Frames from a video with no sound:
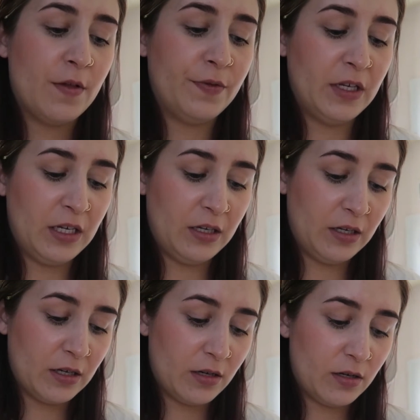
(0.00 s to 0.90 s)

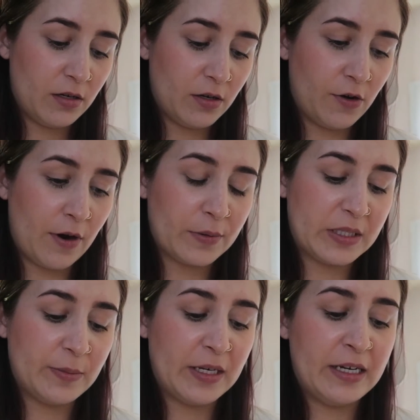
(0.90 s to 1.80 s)
The
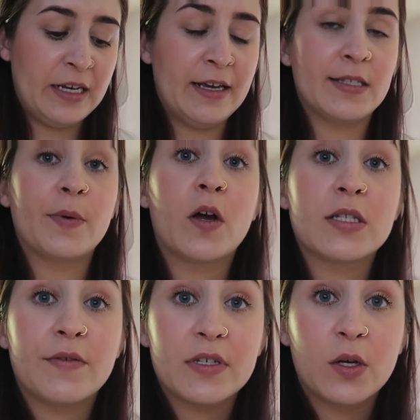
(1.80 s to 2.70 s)
ground stability is
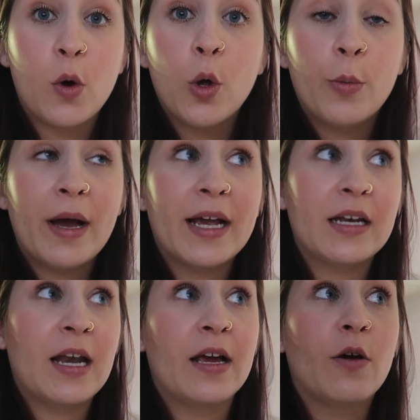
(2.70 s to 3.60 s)
because there is a coal
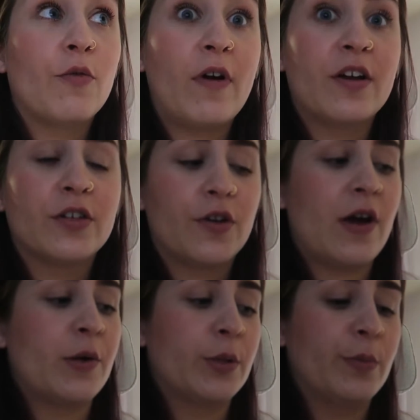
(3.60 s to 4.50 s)
mine like right
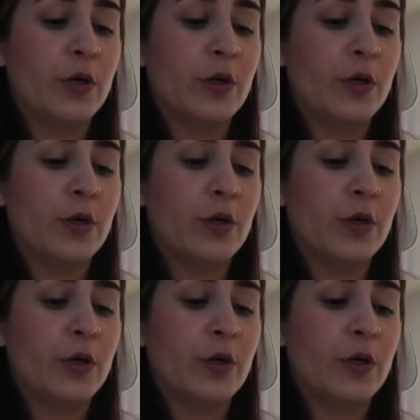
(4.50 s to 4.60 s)
underground,